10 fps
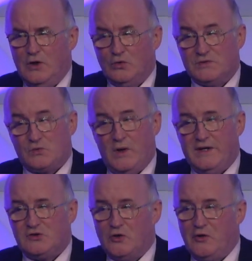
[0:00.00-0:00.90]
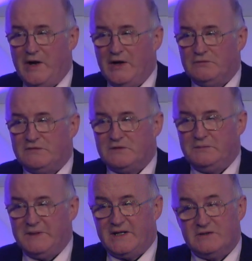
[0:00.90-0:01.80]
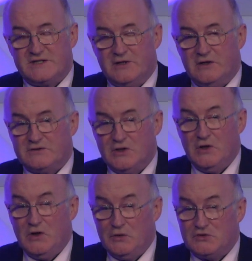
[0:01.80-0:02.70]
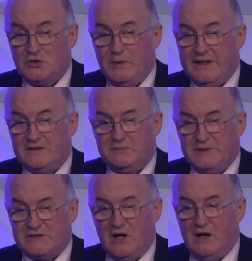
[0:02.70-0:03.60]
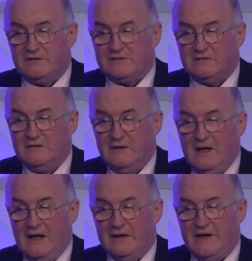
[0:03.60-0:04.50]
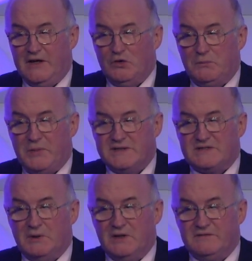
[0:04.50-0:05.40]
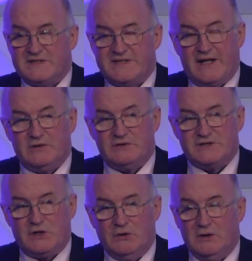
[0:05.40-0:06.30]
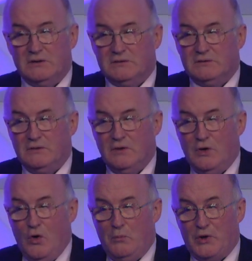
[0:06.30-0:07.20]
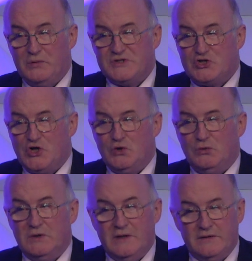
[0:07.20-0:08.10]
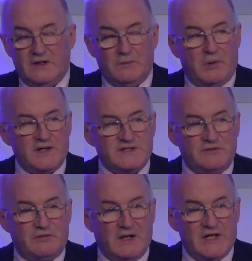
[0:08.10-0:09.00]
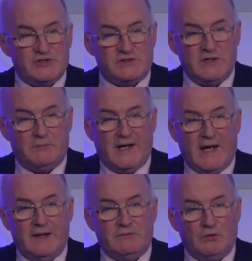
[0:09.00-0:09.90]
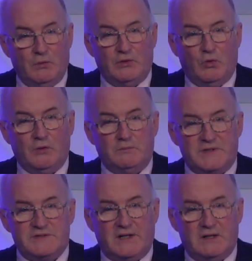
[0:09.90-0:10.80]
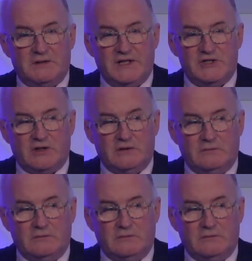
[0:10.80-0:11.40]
It was quite a turnaround to be considered too weak to be taught and to end up principal of the secondary school. But it was due to the positive relationship I had with one particular teacher.